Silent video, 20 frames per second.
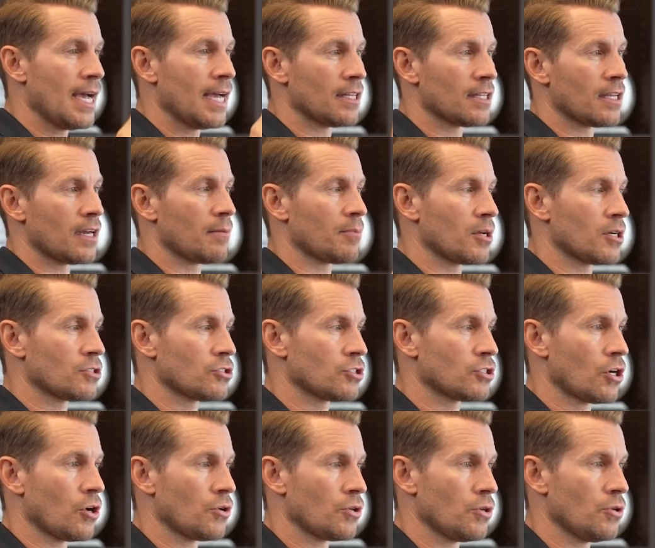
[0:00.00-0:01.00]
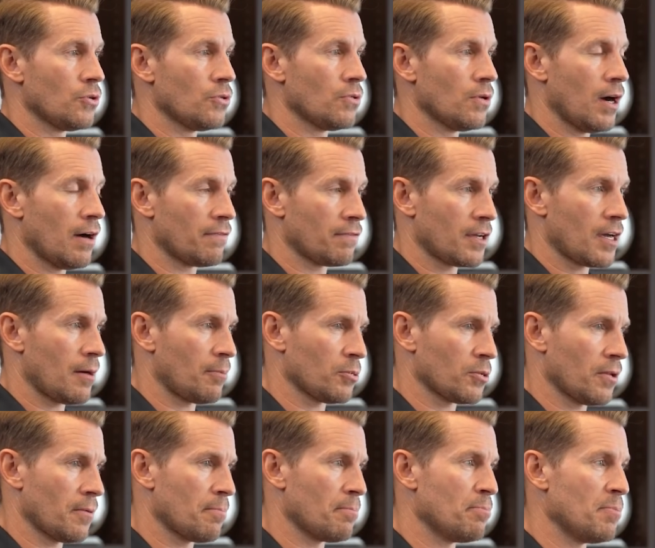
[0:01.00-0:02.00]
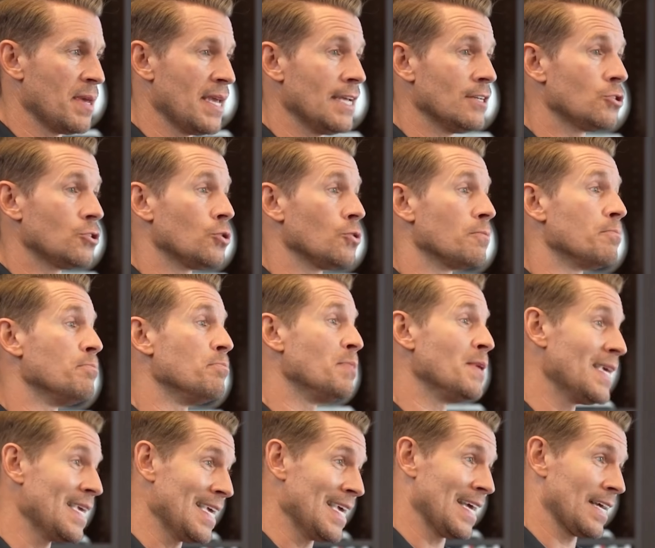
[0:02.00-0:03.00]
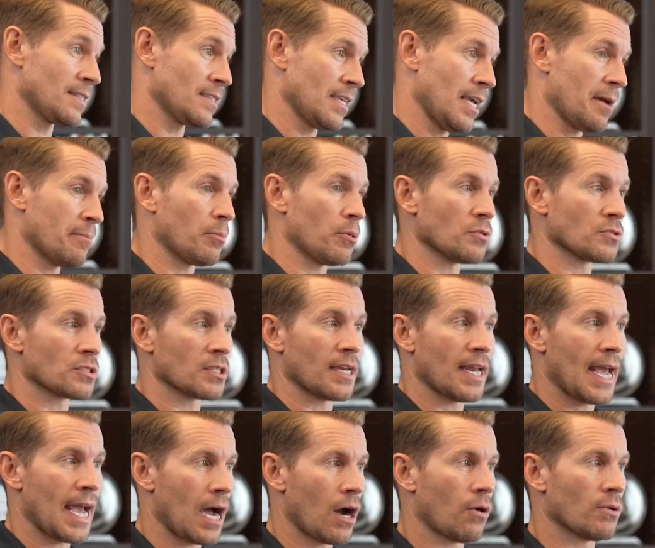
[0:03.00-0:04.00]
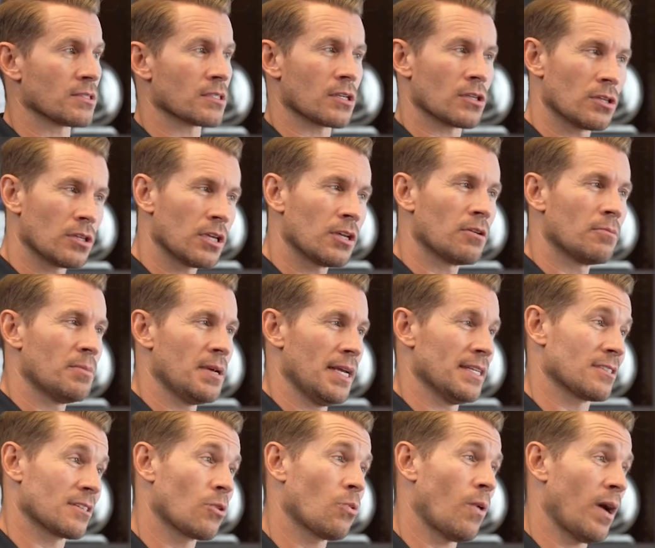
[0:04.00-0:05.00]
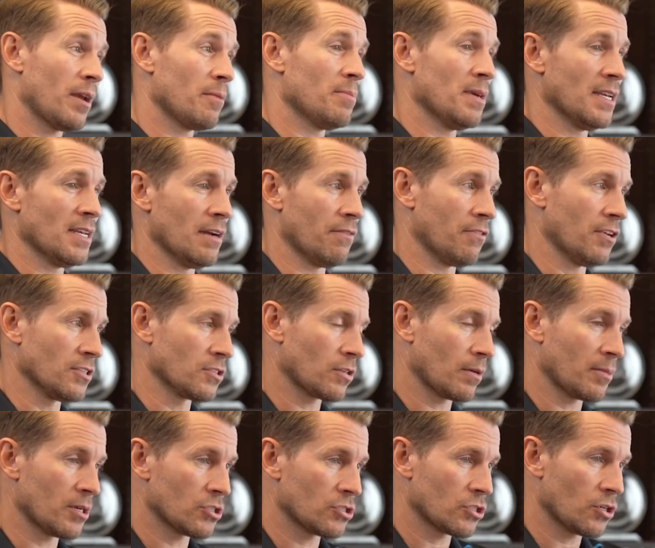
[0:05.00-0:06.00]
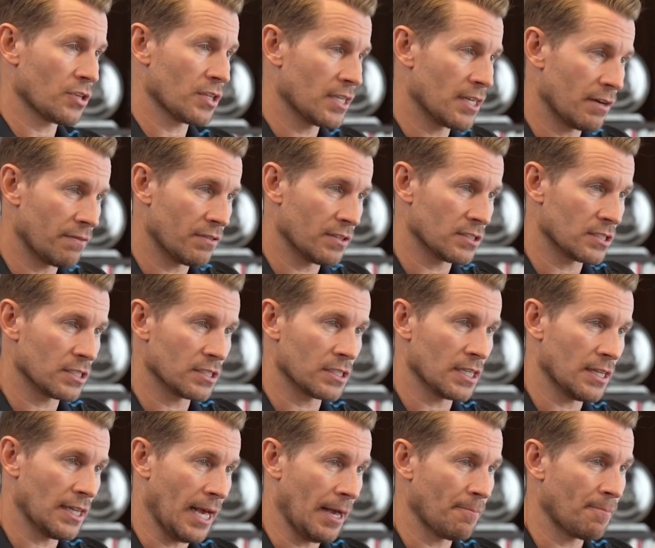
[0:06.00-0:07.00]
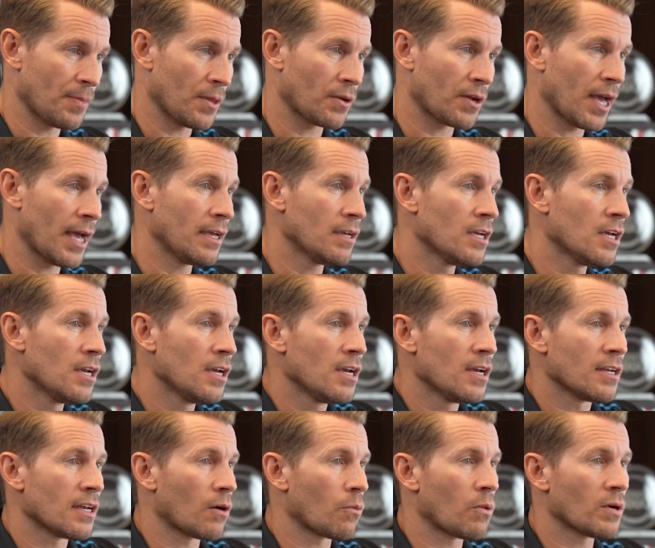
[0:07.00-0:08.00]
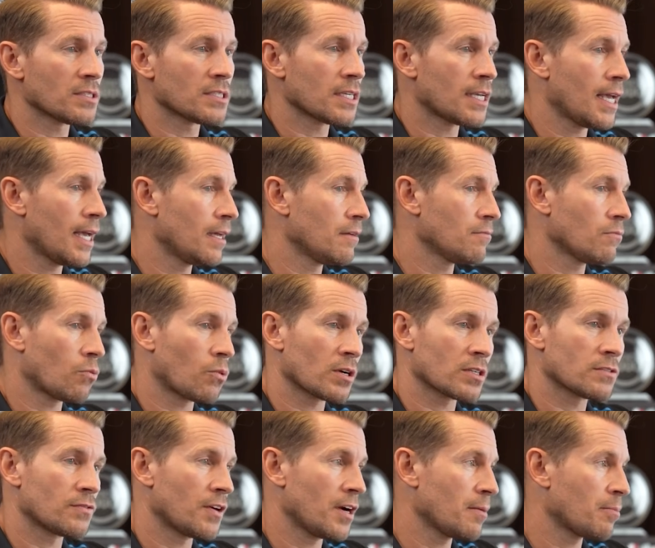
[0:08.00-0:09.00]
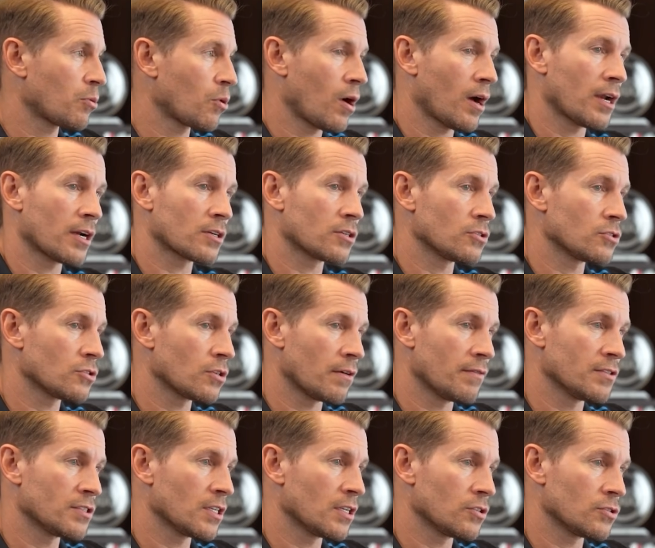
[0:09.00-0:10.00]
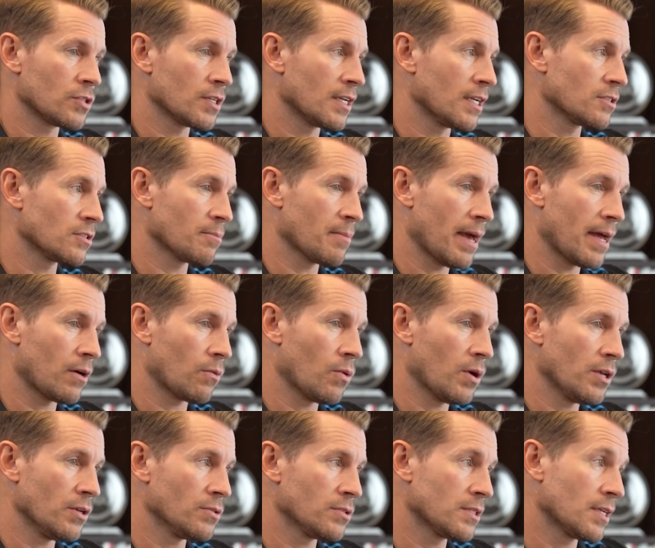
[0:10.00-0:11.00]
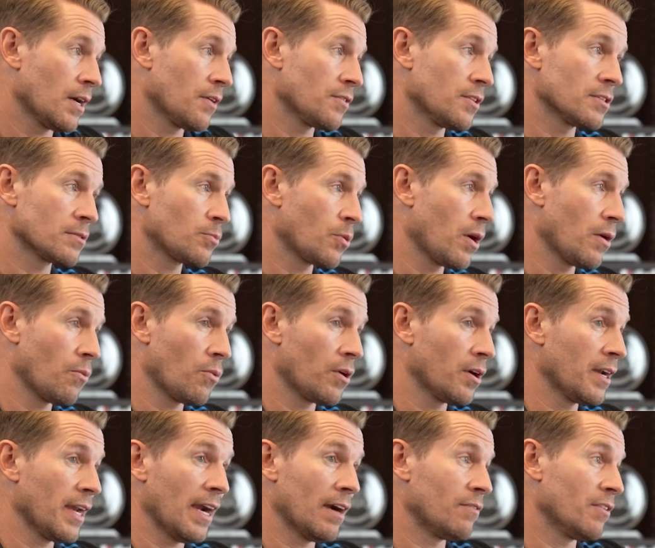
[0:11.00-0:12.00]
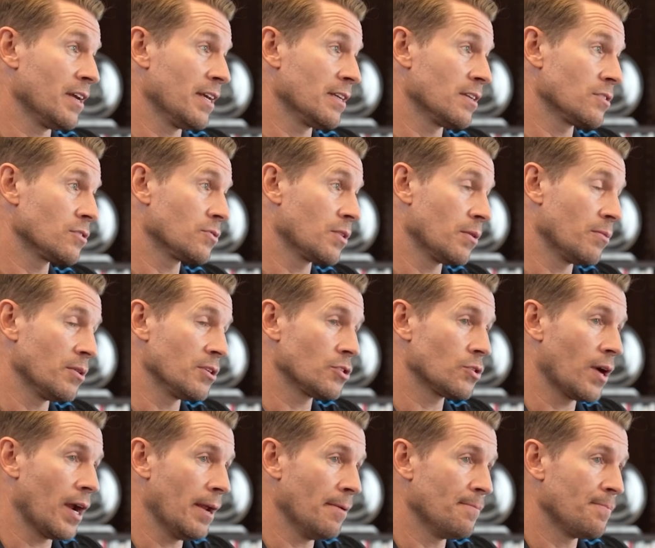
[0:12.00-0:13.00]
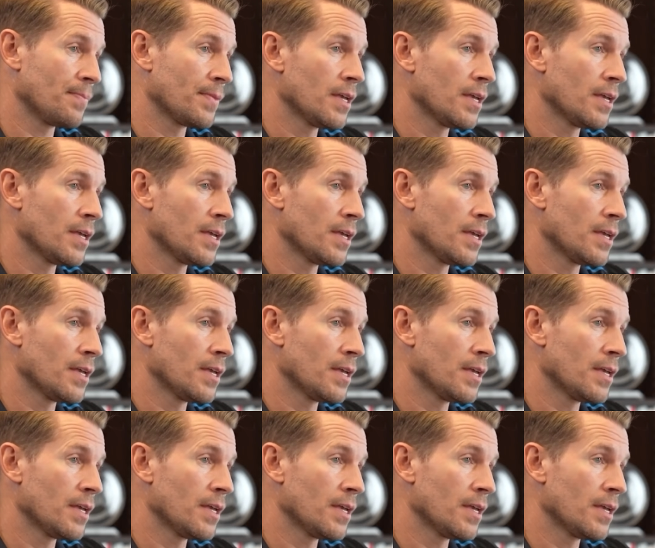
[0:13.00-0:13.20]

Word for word: and then I'm going to show you a couple of B2B examples and how it's a little bit, it's quite a bit different. So I'm going to show you the differences in that. Okay. Now, once again, works for any product or service industry, doesn't matter what you sell at this point, we're in every industry we train.